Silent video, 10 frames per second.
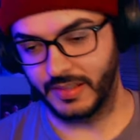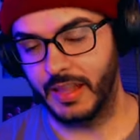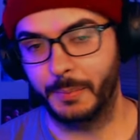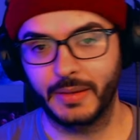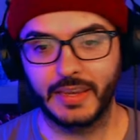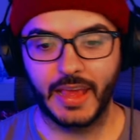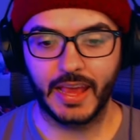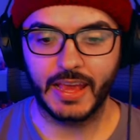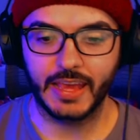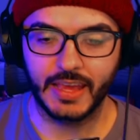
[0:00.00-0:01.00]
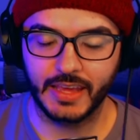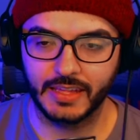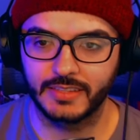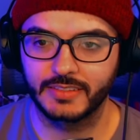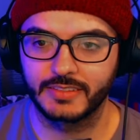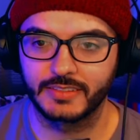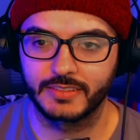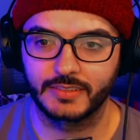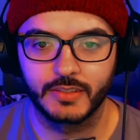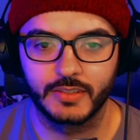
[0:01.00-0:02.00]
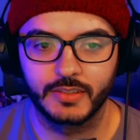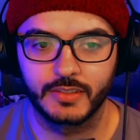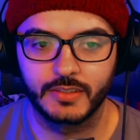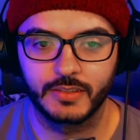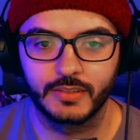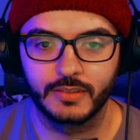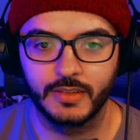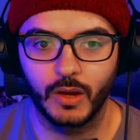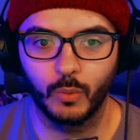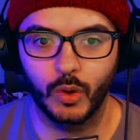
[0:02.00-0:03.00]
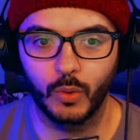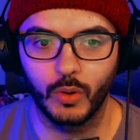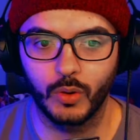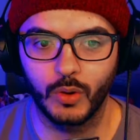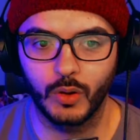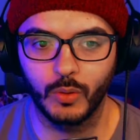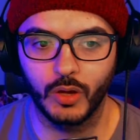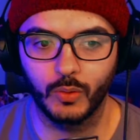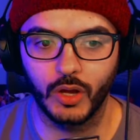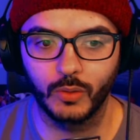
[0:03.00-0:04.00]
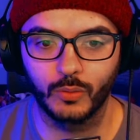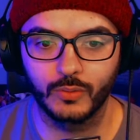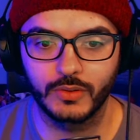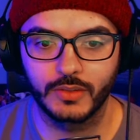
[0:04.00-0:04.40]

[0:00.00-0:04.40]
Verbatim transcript: Lemonade. Oh, oh, oh, oh, oh, oh.